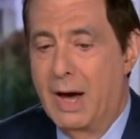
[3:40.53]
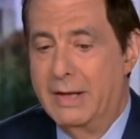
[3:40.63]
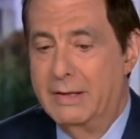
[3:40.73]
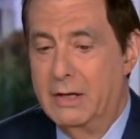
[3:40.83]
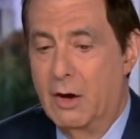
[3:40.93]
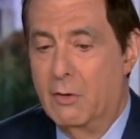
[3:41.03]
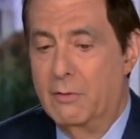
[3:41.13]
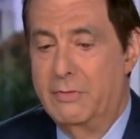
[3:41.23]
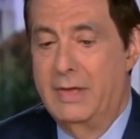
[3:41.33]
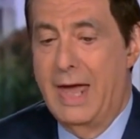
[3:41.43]
but you
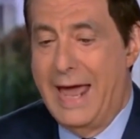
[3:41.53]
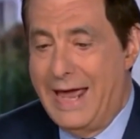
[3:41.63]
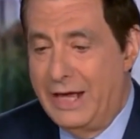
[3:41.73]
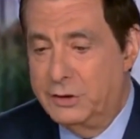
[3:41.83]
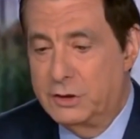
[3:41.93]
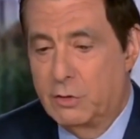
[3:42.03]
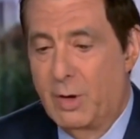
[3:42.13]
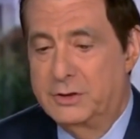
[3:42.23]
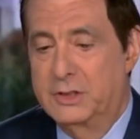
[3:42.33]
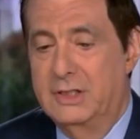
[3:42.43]
know the age
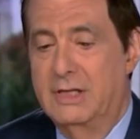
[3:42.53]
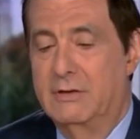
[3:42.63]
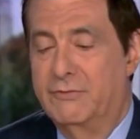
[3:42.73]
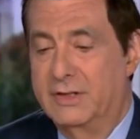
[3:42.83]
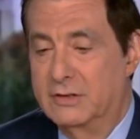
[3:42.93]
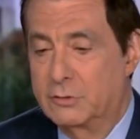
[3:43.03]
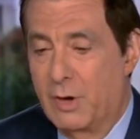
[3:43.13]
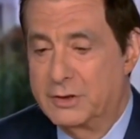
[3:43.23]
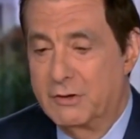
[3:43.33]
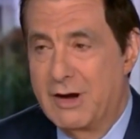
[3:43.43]
question and the fitness
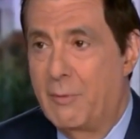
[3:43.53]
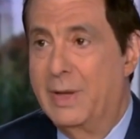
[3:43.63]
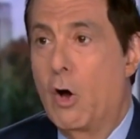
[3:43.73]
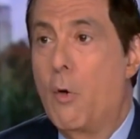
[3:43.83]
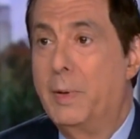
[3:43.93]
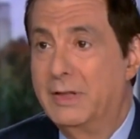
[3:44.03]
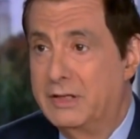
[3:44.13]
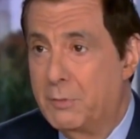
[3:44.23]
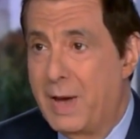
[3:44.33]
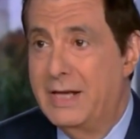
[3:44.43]
question are now being
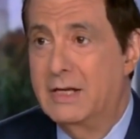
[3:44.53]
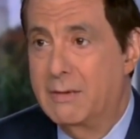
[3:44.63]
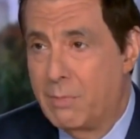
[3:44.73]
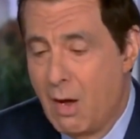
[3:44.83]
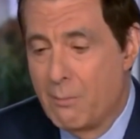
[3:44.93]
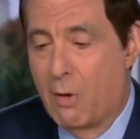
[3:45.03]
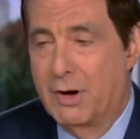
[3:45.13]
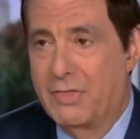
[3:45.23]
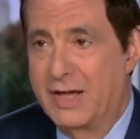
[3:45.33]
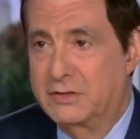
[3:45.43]
openly debated, in
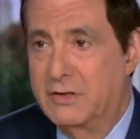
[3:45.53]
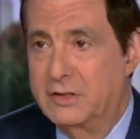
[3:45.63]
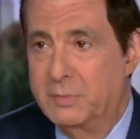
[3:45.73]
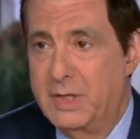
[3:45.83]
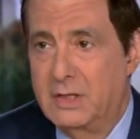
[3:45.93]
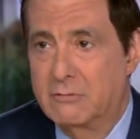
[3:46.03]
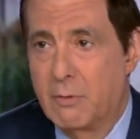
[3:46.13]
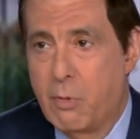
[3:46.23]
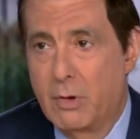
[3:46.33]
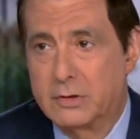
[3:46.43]
part thanks to these media
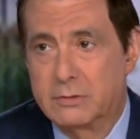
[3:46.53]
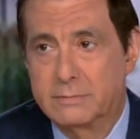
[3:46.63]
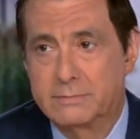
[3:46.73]
reports.